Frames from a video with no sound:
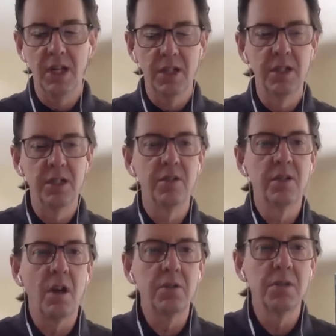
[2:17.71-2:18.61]
can you
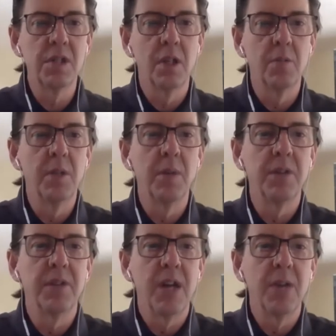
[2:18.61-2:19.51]
talk to us a little bit about that?